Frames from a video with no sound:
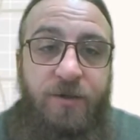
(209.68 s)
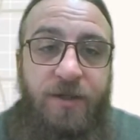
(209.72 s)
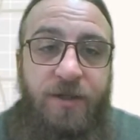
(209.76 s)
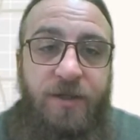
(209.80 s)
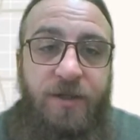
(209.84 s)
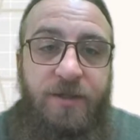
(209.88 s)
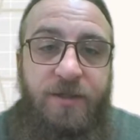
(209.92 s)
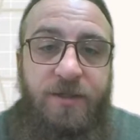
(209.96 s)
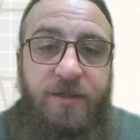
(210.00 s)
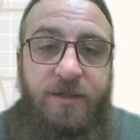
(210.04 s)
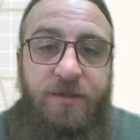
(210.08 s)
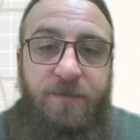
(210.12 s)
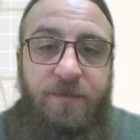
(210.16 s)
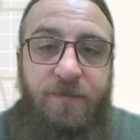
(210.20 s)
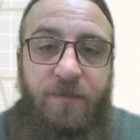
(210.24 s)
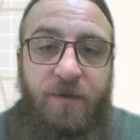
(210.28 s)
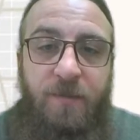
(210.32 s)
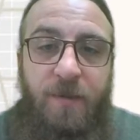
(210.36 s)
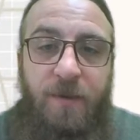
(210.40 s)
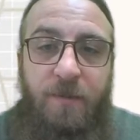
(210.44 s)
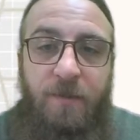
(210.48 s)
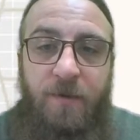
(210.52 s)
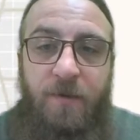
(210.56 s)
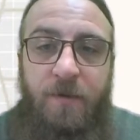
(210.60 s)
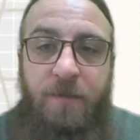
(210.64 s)
these.
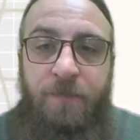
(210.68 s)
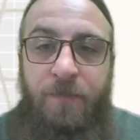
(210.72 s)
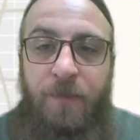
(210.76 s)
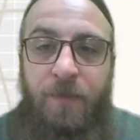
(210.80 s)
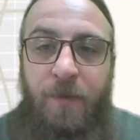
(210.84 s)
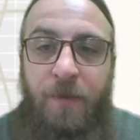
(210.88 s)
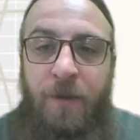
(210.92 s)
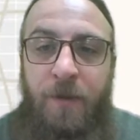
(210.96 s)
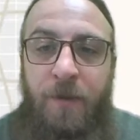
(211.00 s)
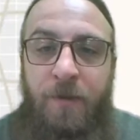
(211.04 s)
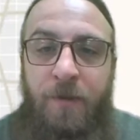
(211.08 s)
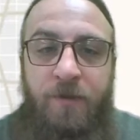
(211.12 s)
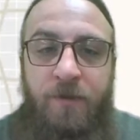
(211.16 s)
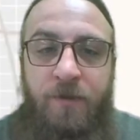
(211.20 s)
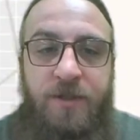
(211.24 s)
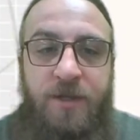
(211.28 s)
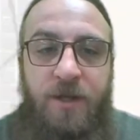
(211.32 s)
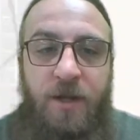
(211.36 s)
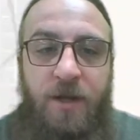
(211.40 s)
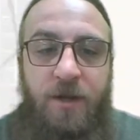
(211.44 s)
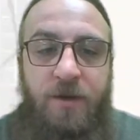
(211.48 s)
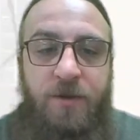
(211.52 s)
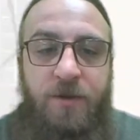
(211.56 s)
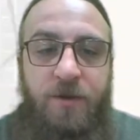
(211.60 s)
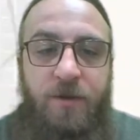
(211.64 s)
Remember, there's
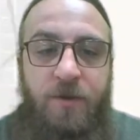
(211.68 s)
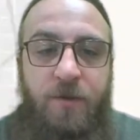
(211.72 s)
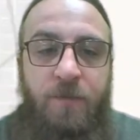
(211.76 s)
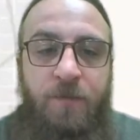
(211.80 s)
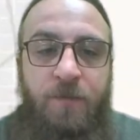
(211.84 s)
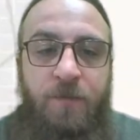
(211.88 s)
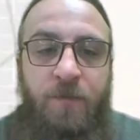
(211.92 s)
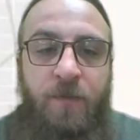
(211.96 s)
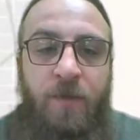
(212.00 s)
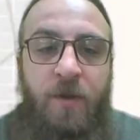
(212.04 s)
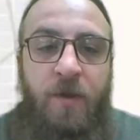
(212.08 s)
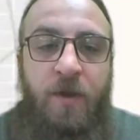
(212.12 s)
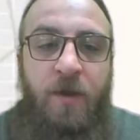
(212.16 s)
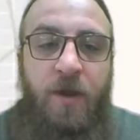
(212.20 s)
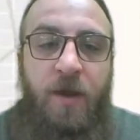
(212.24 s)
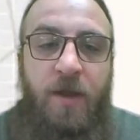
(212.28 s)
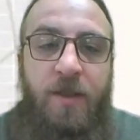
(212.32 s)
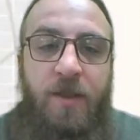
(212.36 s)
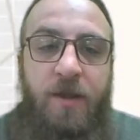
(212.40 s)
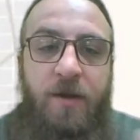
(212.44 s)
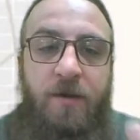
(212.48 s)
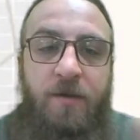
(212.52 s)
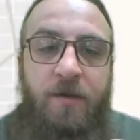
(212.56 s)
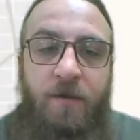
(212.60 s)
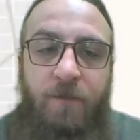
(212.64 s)
the undo,
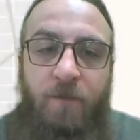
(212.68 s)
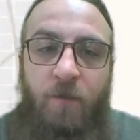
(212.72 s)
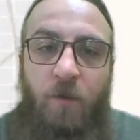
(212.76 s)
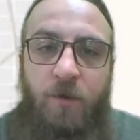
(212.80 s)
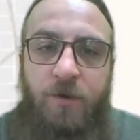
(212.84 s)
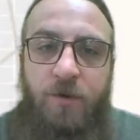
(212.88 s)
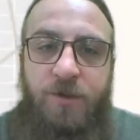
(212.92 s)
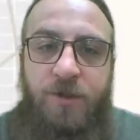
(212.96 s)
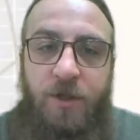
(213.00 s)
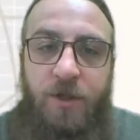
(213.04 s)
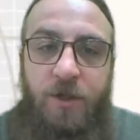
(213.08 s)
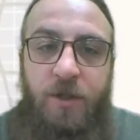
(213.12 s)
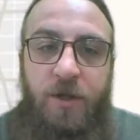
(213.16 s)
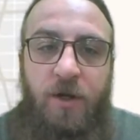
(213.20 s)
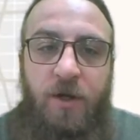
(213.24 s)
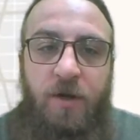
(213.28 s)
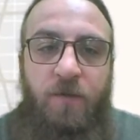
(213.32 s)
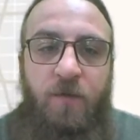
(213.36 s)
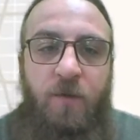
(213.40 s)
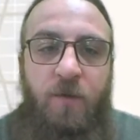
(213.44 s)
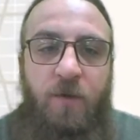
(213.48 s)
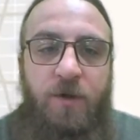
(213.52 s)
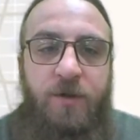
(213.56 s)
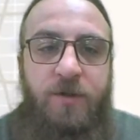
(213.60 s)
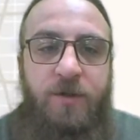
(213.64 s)
and then of course clear
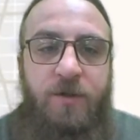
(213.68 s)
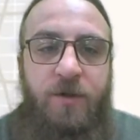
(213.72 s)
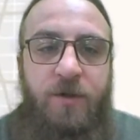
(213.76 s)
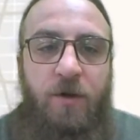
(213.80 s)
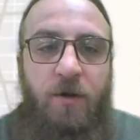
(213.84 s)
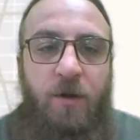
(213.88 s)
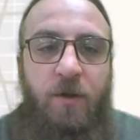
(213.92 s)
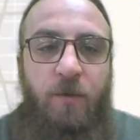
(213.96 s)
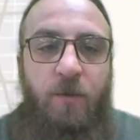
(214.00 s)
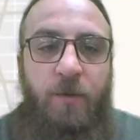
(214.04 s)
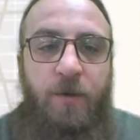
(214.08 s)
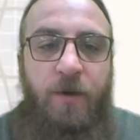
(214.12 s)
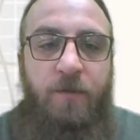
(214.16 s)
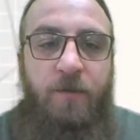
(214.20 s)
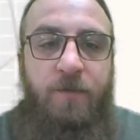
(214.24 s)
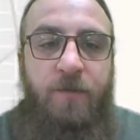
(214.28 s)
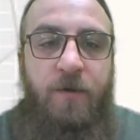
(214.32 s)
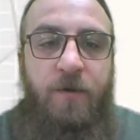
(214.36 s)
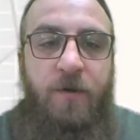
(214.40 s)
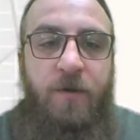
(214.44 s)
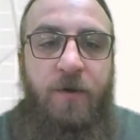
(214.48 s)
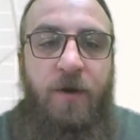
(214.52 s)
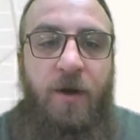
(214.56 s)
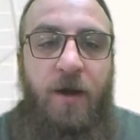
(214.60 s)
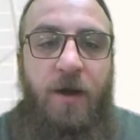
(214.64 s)
if you want to start all the way
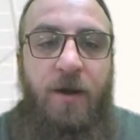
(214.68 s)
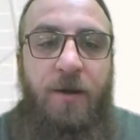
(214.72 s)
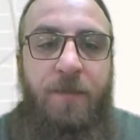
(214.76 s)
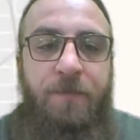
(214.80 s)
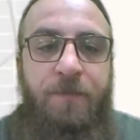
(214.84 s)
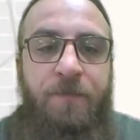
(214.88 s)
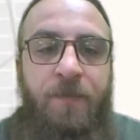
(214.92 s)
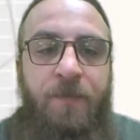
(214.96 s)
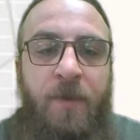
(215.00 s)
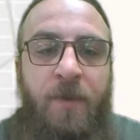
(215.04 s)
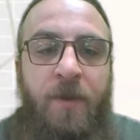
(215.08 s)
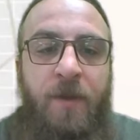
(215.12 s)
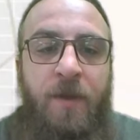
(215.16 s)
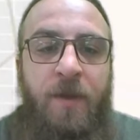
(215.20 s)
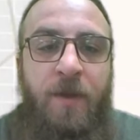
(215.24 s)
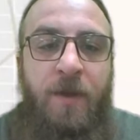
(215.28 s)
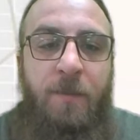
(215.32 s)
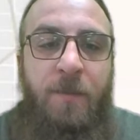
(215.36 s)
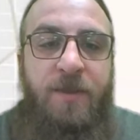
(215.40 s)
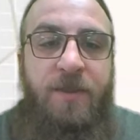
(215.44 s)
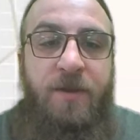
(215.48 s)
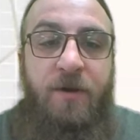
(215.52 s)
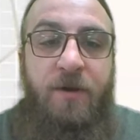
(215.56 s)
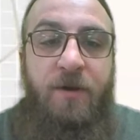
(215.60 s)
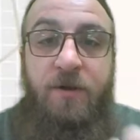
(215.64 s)
over.
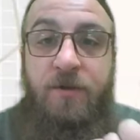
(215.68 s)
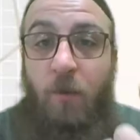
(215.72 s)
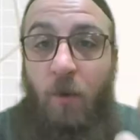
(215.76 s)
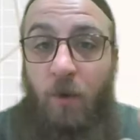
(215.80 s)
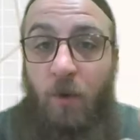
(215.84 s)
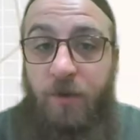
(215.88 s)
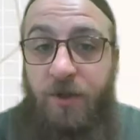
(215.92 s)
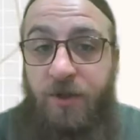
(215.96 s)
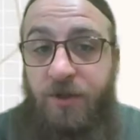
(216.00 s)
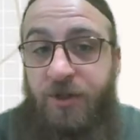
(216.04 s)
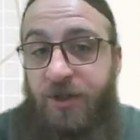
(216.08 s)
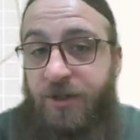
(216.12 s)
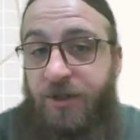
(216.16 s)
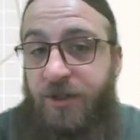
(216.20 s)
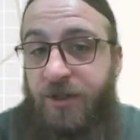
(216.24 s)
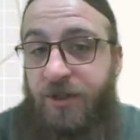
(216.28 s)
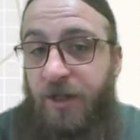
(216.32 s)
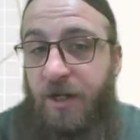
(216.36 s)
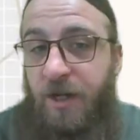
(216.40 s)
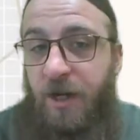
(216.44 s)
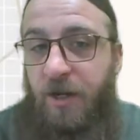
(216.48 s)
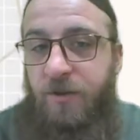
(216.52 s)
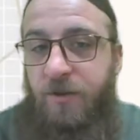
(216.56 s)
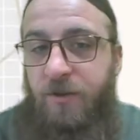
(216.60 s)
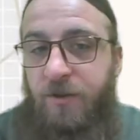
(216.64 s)
But there's more than just the
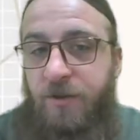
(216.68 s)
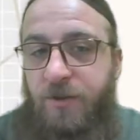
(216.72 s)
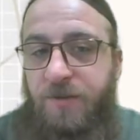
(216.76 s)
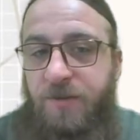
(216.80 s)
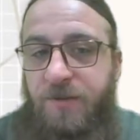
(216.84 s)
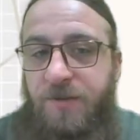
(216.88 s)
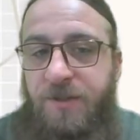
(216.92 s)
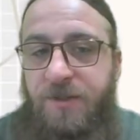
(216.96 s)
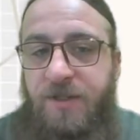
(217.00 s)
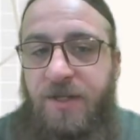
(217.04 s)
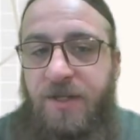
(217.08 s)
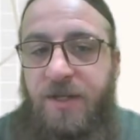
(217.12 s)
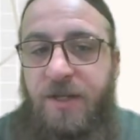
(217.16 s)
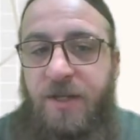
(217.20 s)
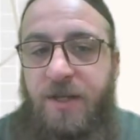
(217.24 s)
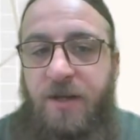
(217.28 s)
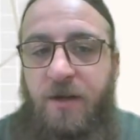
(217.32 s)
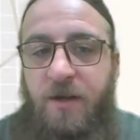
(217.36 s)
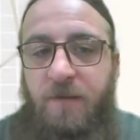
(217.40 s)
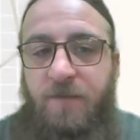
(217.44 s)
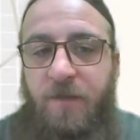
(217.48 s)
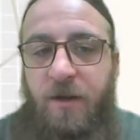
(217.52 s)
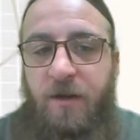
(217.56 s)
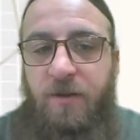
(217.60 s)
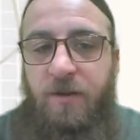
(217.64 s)
colors you see
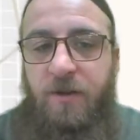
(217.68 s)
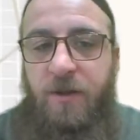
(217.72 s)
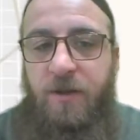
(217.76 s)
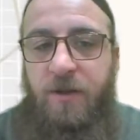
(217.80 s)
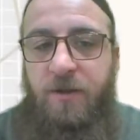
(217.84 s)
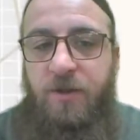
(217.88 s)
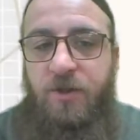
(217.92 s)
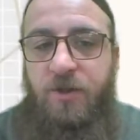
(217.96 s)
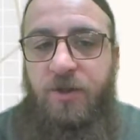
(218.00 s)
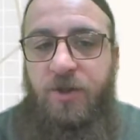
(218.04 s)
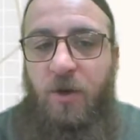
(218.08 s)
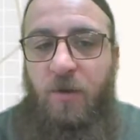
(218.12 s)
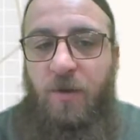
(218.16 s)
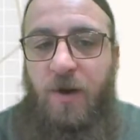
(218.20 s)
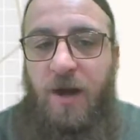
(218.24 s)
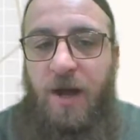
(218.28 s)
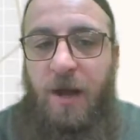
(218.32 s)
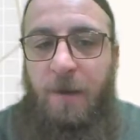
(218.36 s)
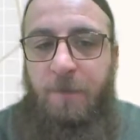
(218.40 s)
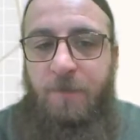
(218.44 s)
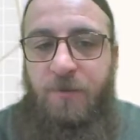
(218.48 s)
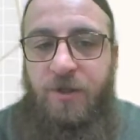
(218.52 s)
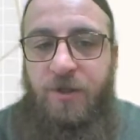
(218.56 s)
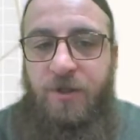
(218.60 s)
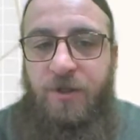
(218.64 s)
here. If I click the show
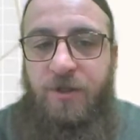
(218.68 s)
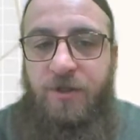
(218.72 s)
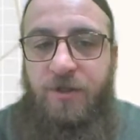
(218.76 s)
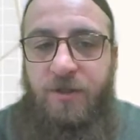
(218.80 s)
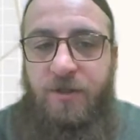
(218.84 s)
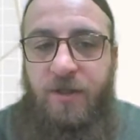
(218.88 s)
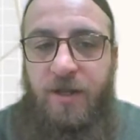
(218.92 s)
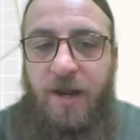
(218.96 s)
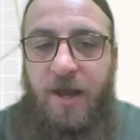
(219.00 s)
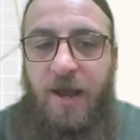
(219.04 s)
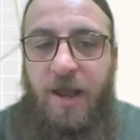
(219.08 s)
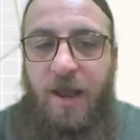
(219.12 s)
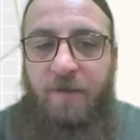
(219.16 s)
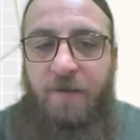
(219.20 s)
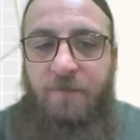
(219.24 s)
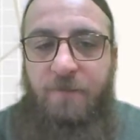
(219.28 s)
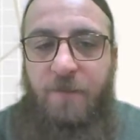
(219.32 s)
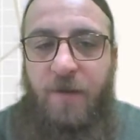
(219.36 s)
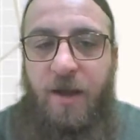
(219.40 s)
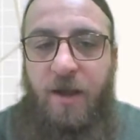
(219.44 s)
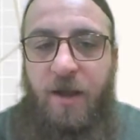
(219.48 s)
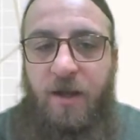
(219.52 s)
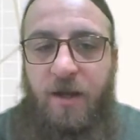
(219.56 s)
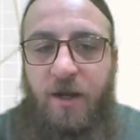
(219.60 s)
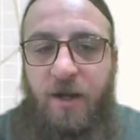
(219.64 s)
options, then I have
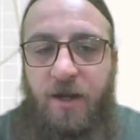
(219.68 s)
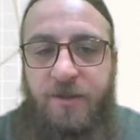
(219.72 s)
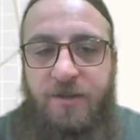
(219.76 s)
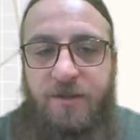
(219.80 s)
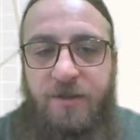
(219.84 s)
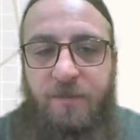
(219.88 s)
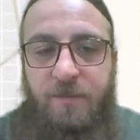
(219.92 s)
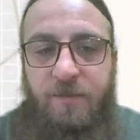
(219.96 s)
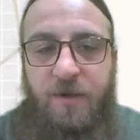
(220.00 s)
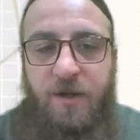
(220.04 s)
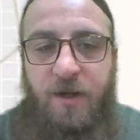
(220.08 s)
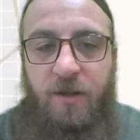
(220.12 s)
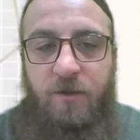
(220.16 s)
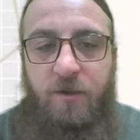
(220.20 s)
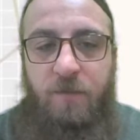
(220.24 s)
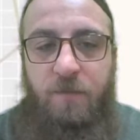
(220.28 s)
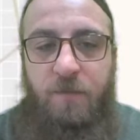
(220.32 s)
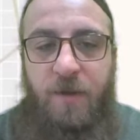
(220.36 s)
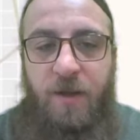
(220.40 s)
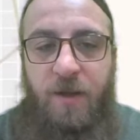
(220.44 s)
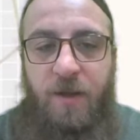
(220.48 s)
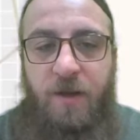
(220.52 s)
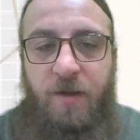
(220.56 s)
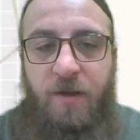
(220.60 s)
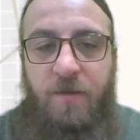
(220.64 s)
my custom color
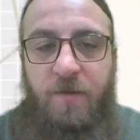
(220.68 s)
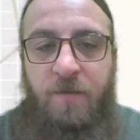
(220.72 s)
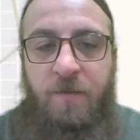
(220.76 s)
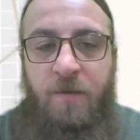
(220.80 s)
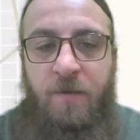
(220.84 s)
picker,